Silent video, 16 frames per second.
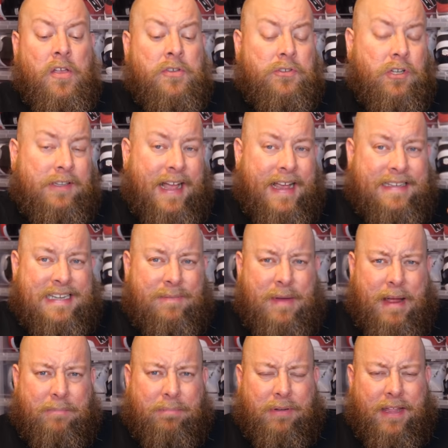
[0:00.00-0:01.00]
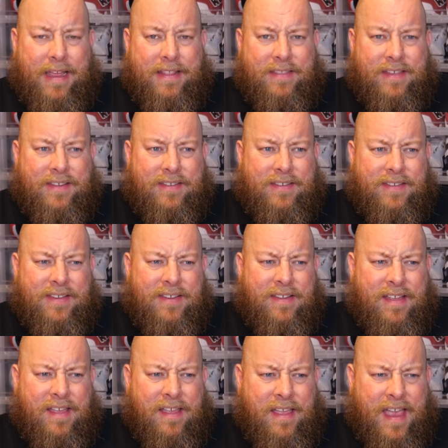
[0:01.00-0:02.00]
So last time I played this,
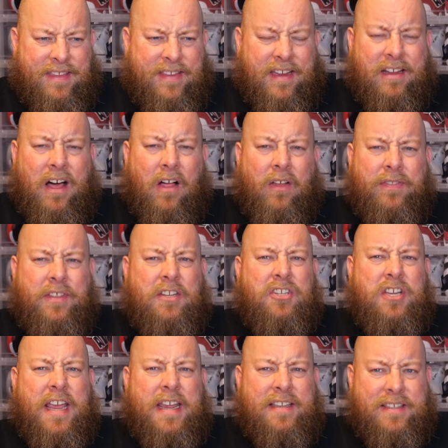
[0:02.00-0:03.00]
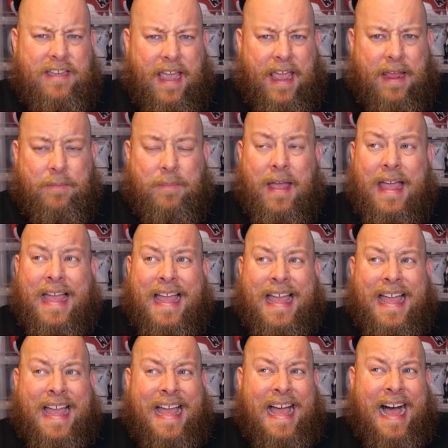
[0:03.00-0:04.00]
as I call it, the chase game,
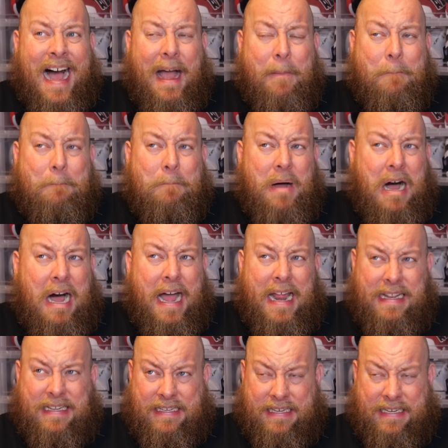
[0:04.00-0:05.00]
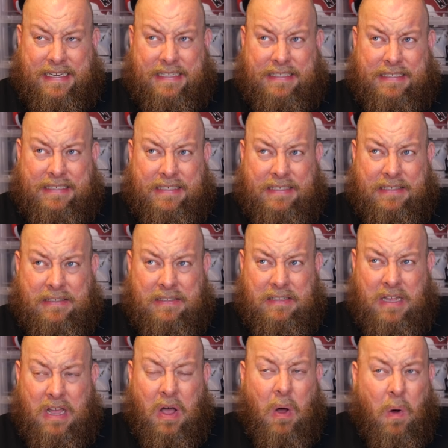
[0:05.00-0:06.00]
I bought
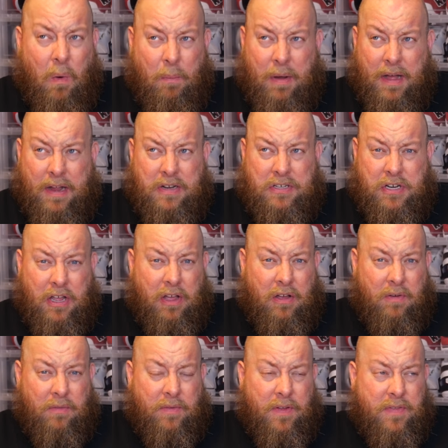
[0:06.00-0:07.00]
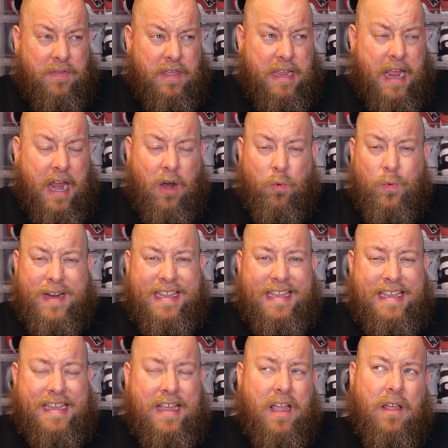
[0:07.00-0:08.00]
a whole bunch of the
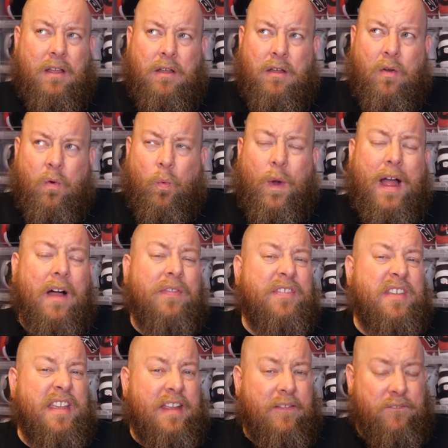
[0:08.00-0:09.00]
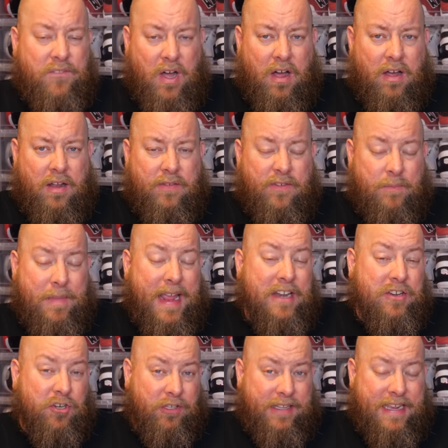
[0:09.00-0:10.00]
Ricky Wild Thing Vaughn from
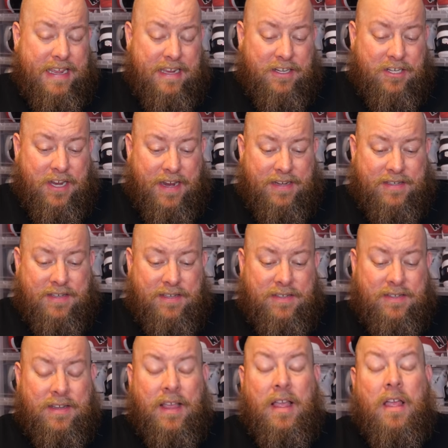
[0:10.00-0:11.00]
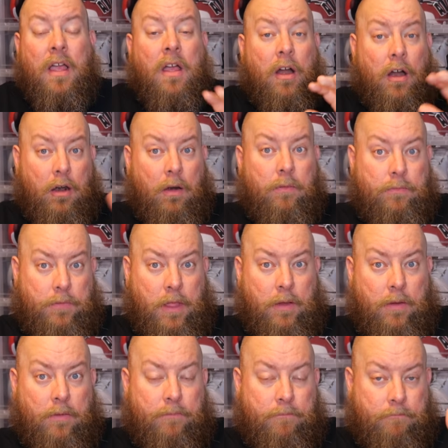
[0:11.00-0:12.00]
Major League chases, or
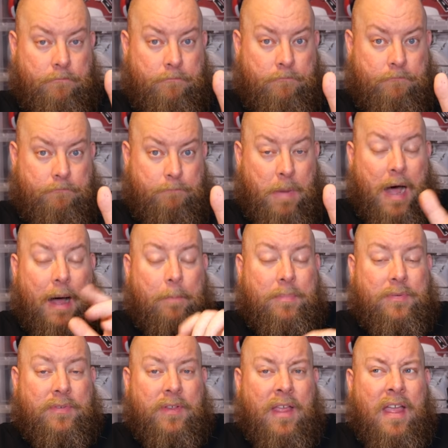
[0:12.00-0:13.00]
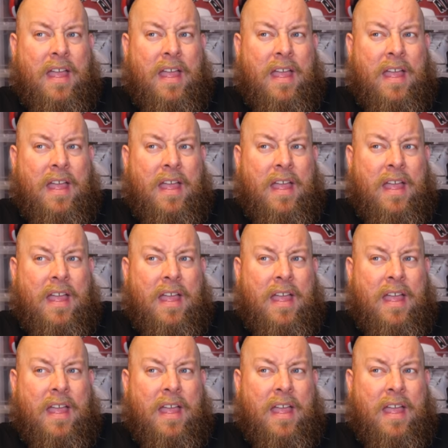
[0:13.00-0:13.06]
the pops.